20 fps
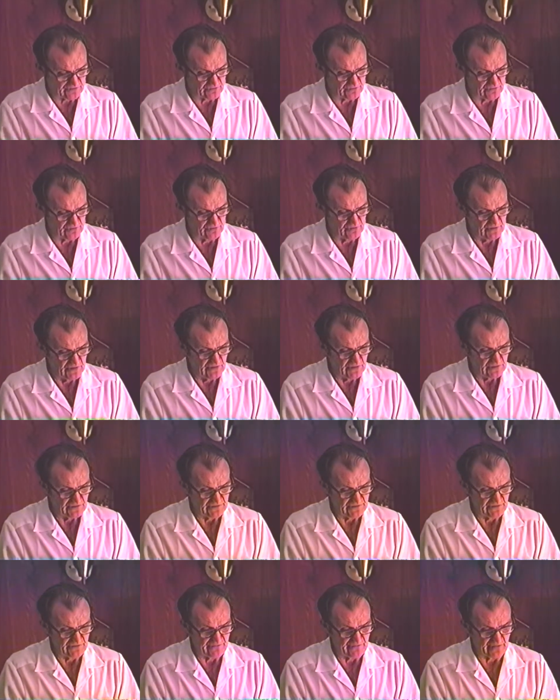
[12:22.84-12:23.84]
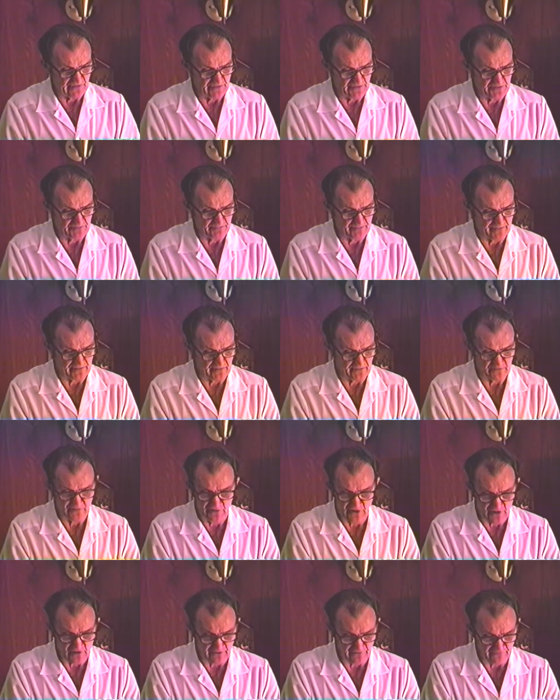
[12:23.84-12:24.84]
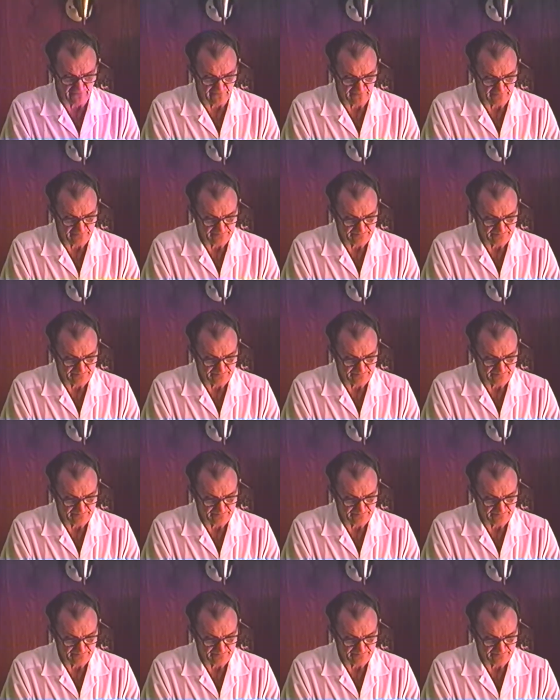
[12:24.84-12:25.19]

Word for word: to live an independent life.